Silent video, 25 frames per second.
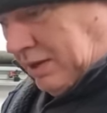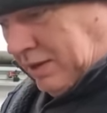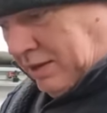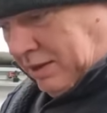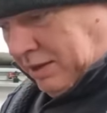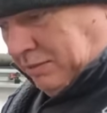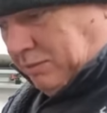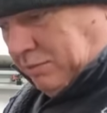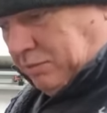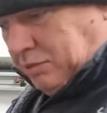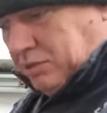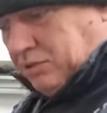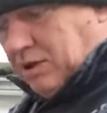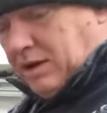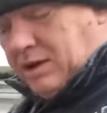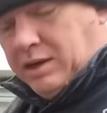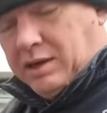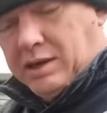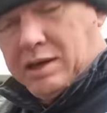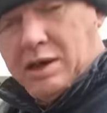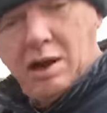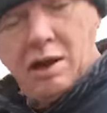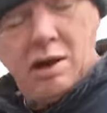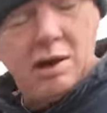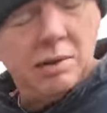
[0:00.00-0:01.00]
then we'll drain the
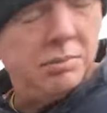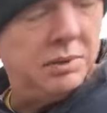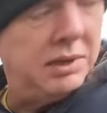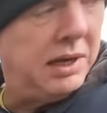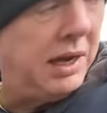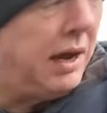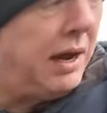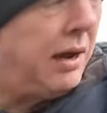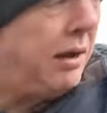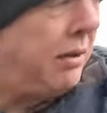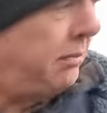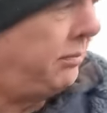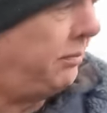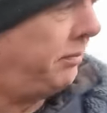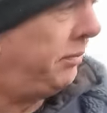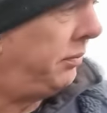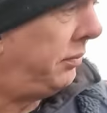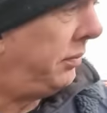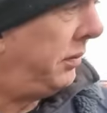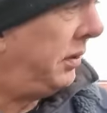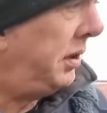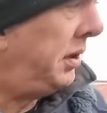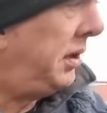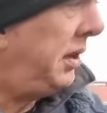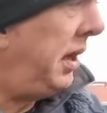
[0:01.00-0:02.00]
carbs out,
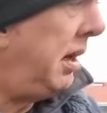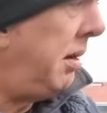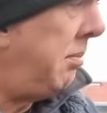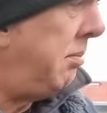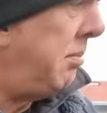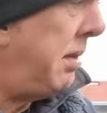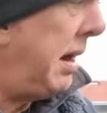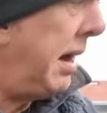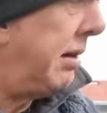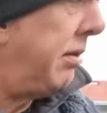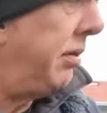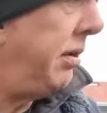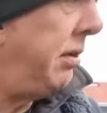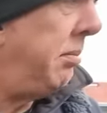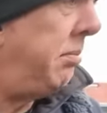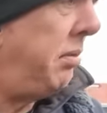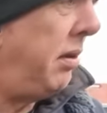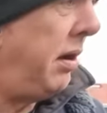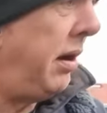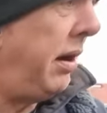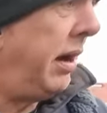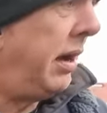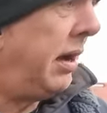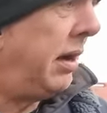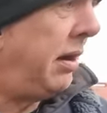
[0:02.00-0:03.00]
stick them back on the
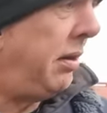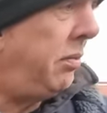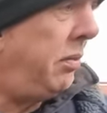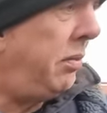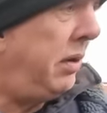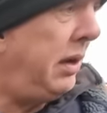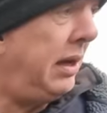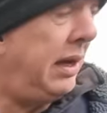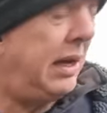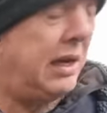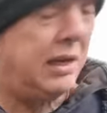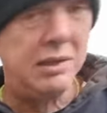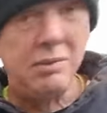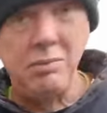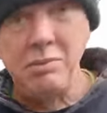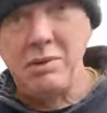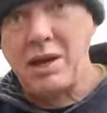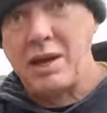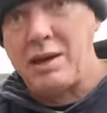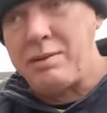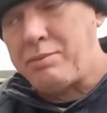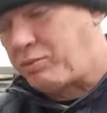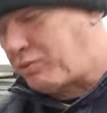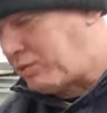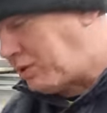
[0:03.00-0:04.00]
bike, and we can get some
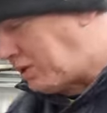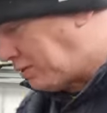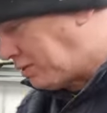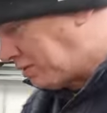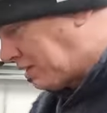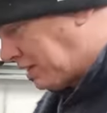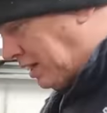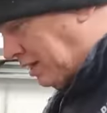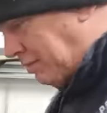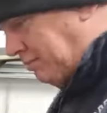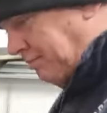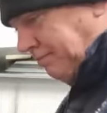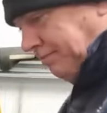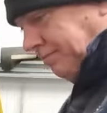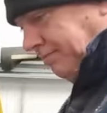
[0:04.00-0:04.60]
cables hooked up.